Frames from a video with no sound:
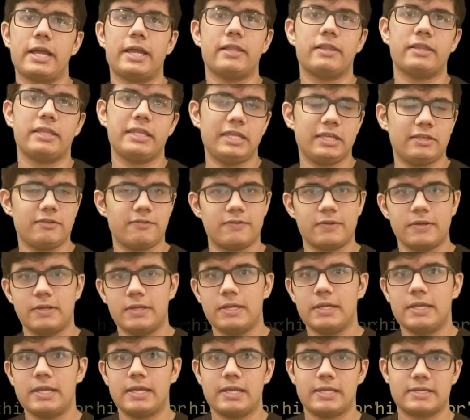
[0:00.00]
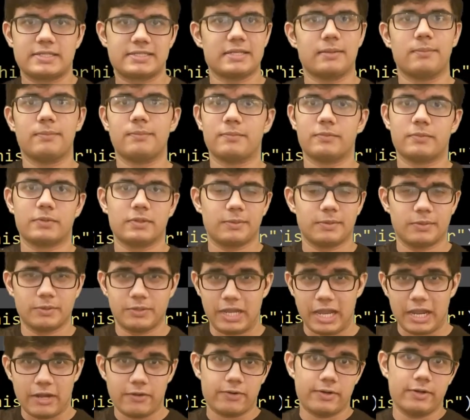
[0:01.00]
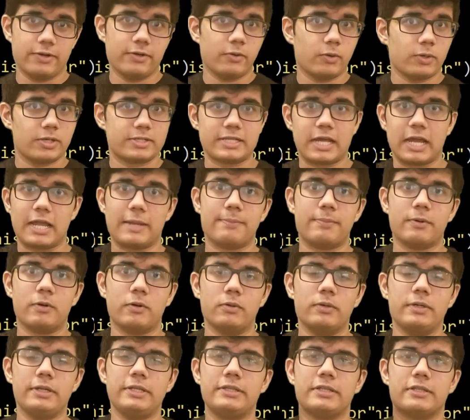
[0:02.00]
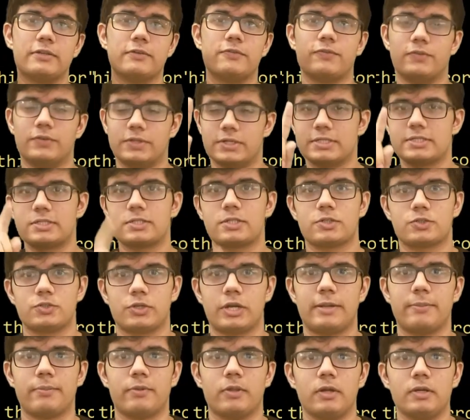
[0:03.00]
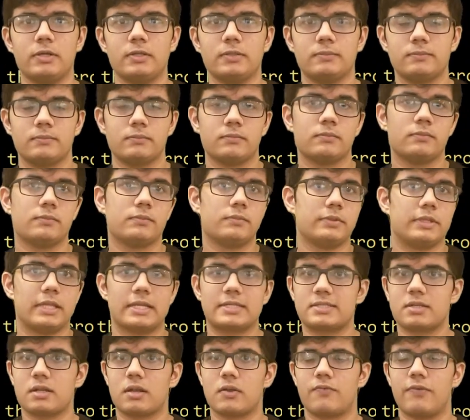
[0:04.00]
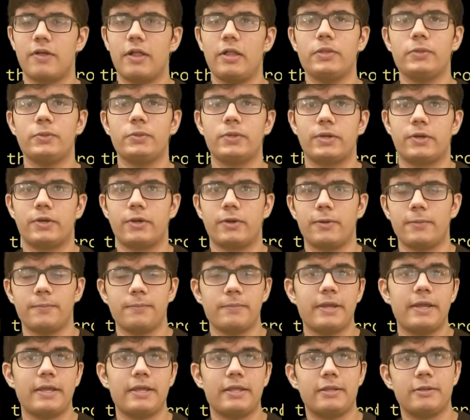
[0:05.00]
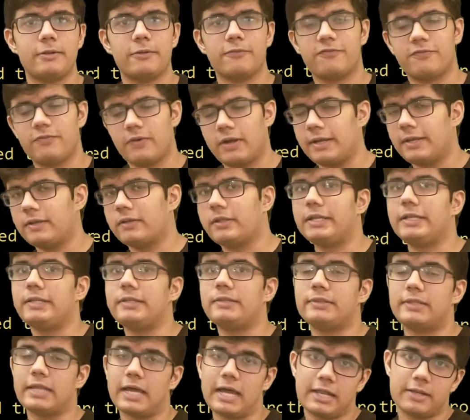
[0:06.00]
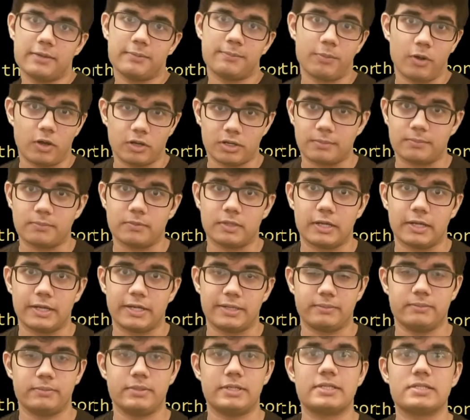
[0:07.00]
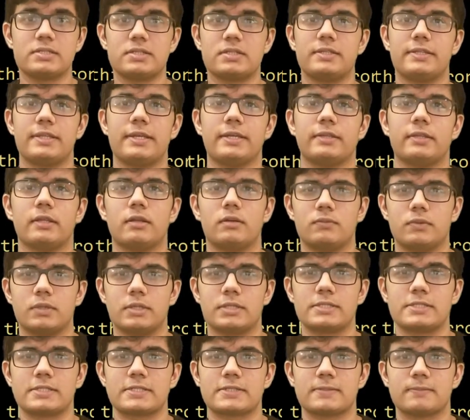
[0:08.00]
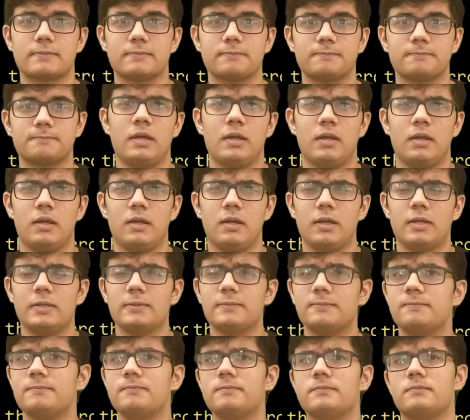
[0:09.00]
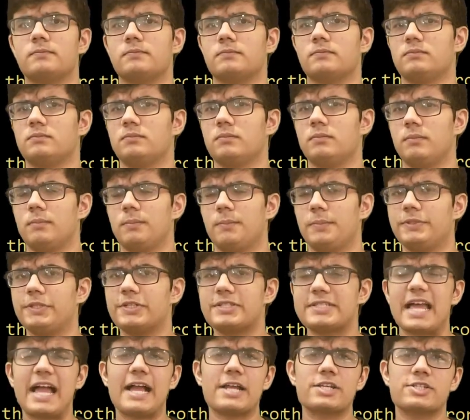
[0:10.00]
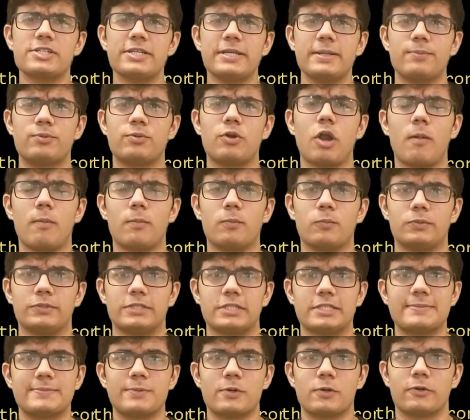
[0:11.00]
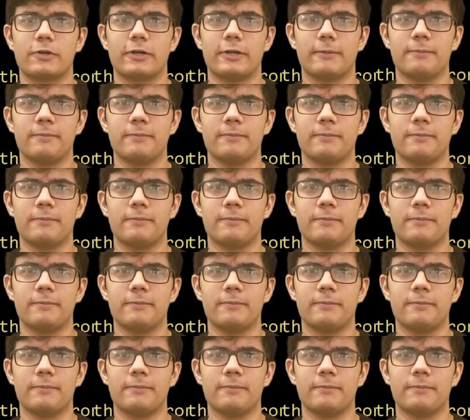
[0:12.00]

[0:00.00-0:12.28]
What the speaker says: I leave some error or typo in the first try block. That's not a value error, and finally that bottom line is the thing that runs. There's actually a problem with this program.